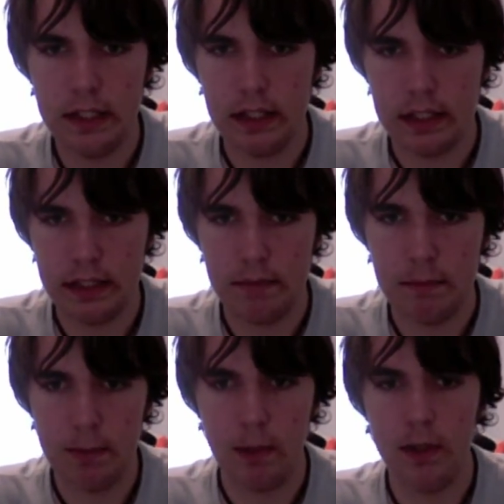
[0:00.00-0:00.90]
like some
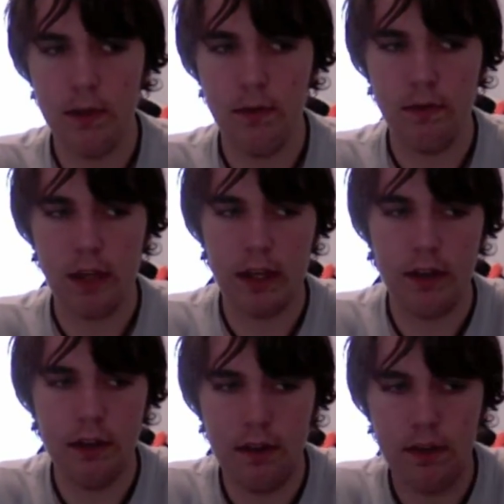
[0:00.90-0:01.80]
people do with lighter
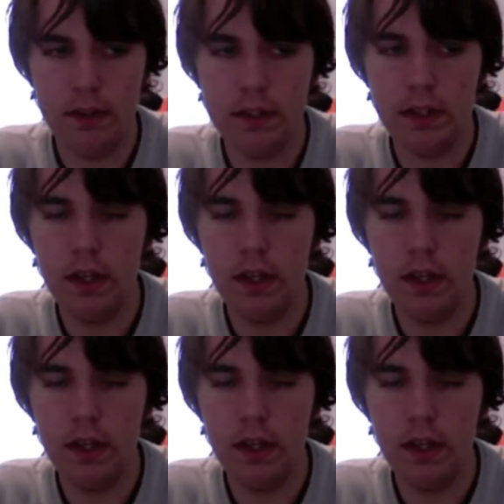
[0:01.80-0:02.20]
yo-yos.